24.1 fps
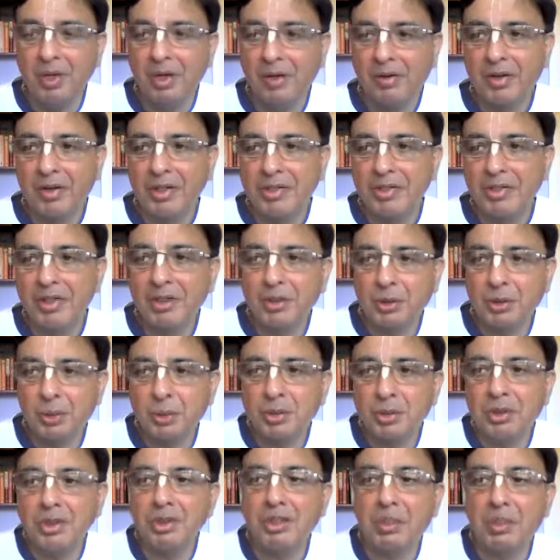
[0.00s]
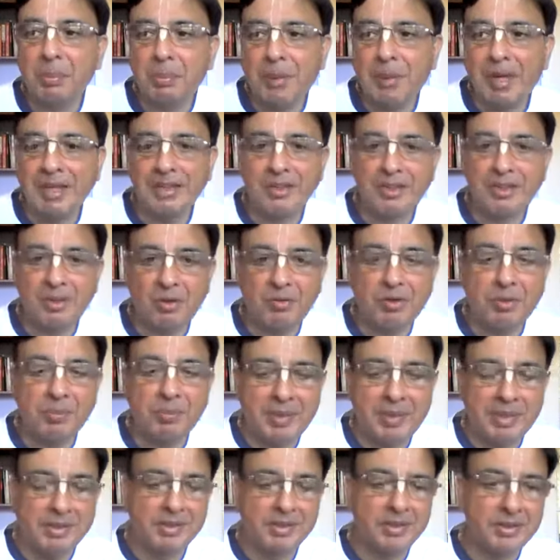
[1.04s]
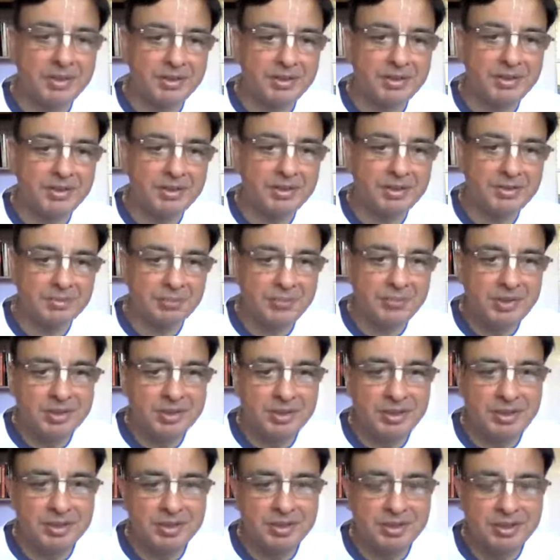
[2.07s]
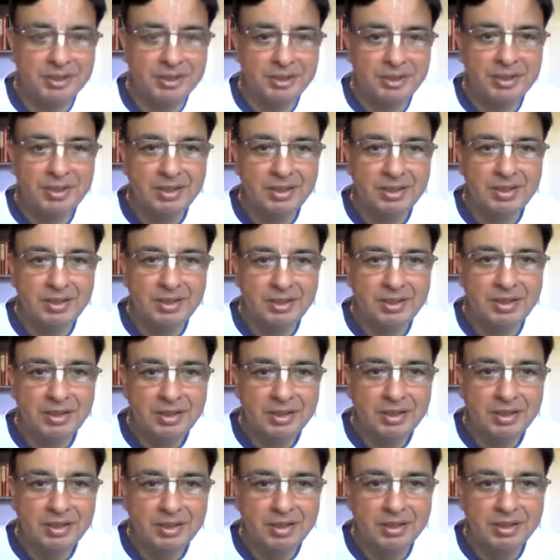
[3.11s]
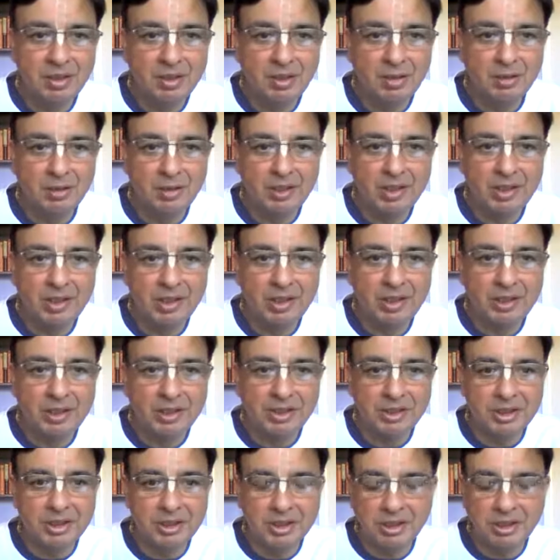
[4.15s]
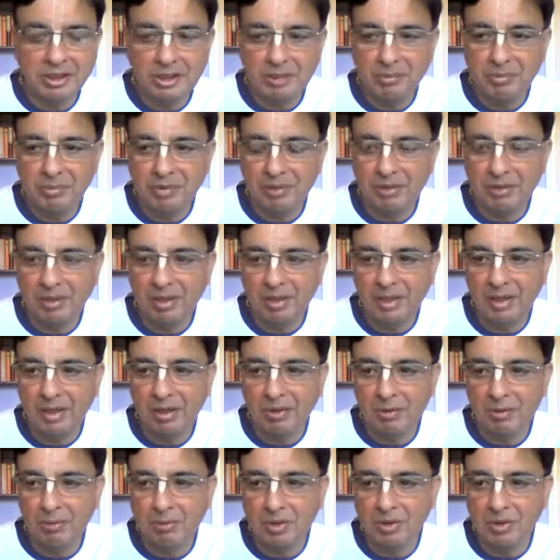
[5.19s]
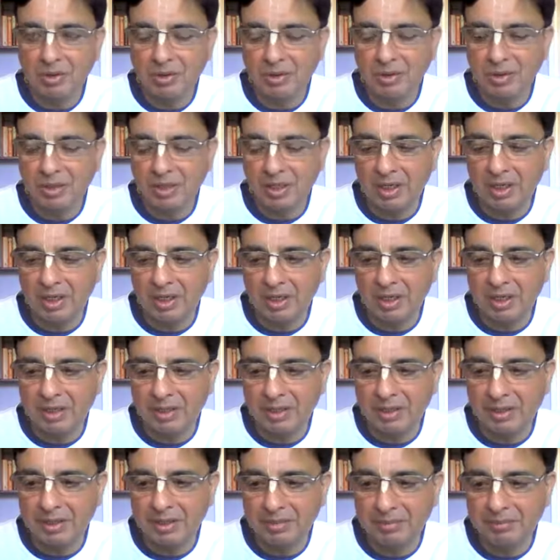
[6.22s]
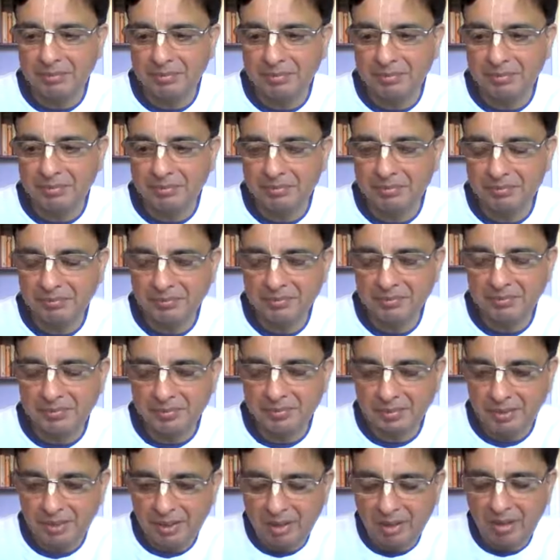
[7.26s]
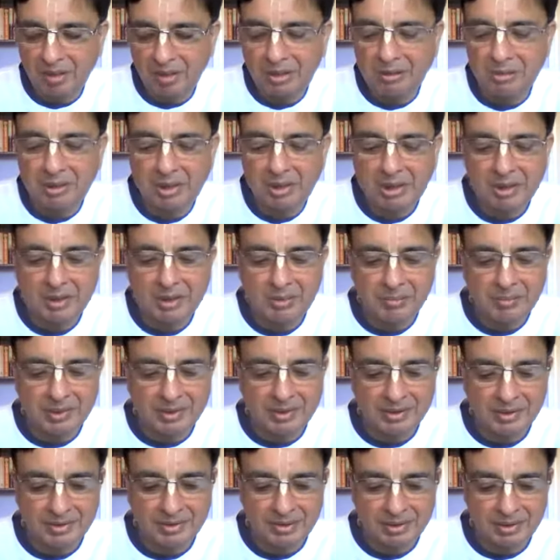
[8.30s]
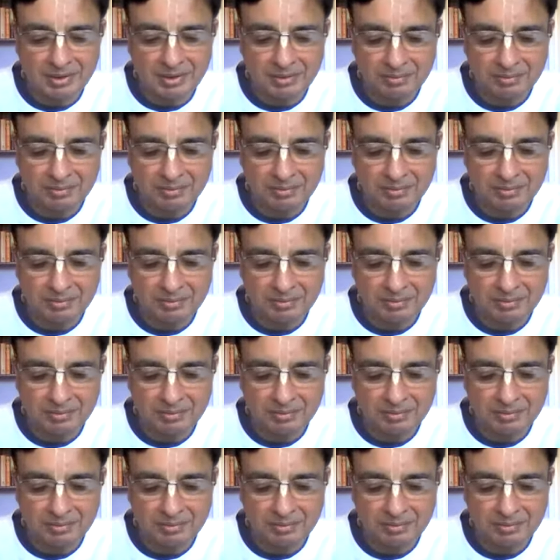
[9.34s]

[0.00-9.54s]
Krishna chooses the best of the best, isn't it? So he considers him, you know, most, you know, ultimately the best